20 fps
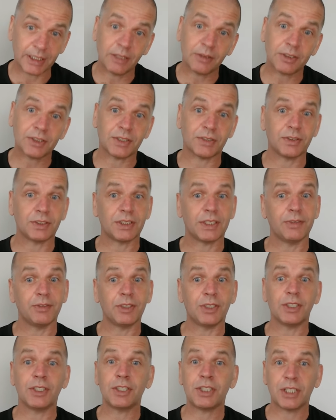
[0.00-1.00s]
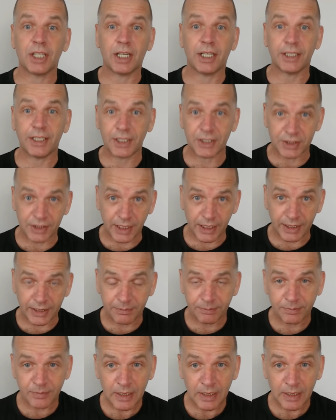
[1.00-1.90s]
because we've just given you the Chinese name.